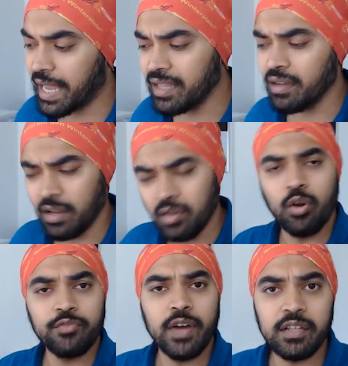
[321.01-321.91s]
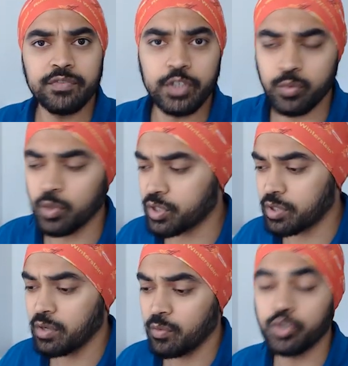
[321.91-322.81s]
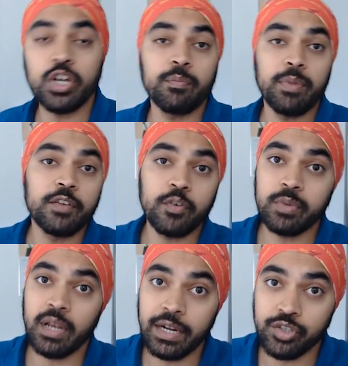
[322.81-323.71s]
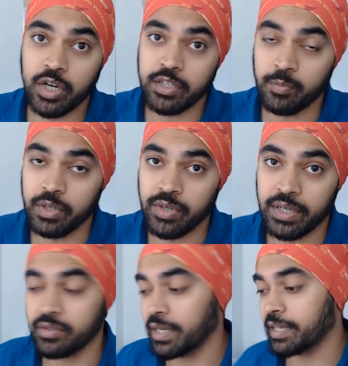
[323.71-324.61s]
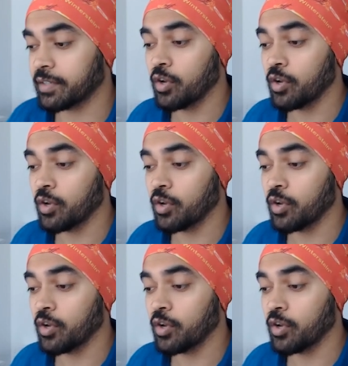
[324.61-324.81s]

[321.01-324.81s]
any a lot of other visuals which are apart from the line chart that we're trying to create.